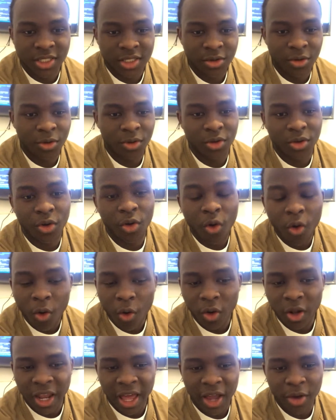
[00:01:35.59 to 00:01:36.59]
or core
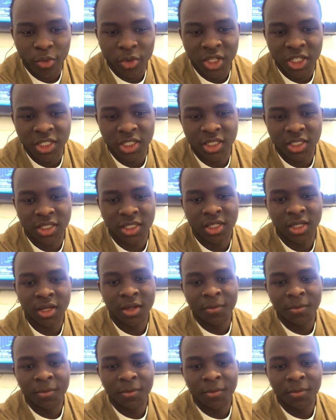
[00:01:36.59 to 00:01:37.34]
languages